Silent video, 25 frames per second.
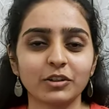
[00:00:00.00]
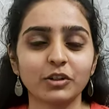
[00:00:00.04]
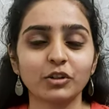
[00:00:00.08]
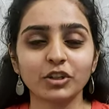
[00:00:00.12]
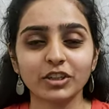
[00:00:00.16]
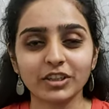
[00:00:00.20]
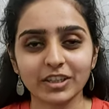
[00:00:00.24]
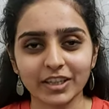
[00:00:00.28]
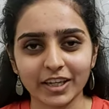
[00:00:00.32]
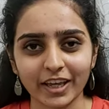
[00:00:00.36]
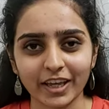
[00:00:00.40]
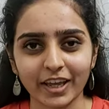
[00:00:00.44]

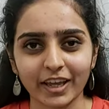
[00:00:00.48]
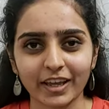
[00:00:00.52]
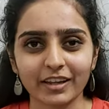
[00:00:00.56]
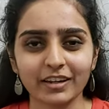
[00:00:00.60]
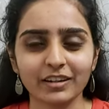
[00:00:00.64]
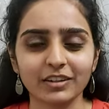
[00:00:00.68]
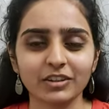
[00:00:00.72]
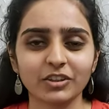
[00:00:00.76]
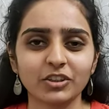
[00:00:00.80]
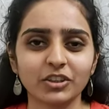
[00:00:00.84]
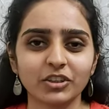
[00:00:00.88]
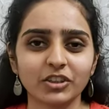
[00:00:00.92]
good
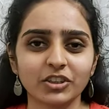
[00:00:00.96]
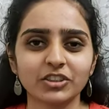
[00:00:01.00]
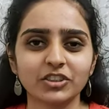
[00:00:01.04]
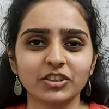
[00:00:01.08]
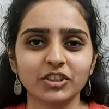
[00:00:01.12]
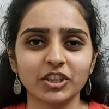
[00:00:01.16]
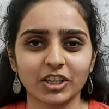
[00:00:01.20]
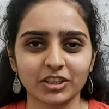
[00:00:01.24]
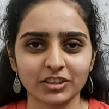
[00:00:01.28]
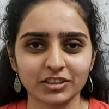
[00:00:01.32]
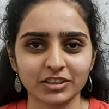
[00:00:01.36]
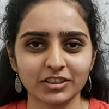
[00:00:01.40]
care, good
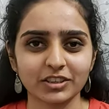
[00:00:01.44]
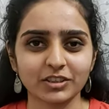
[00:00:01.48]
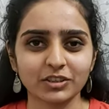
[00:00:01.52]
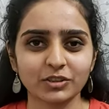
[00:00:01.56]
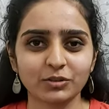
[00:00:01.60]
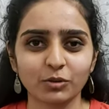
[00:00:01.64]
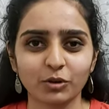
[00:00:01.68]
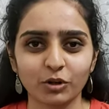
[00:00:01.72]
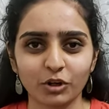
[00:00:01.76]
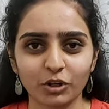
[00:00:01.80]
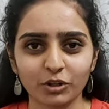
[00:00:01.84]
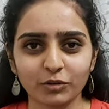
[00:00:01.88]
justice
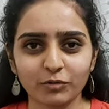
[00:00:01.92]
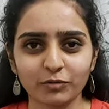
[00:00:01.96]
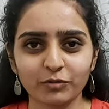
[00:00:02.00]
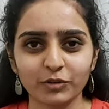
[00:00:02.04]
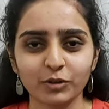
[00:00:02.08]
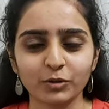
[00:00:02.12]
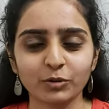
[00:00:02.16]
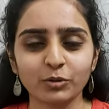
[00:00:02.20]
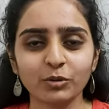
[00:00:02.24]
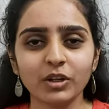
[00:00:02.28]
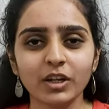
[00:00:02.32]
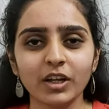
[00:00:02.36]
to all of
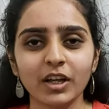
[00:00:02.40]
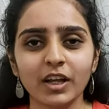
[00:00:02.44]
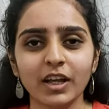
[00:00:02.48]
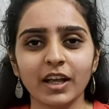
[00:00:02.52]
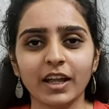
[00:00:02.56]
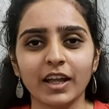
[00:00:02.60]
you.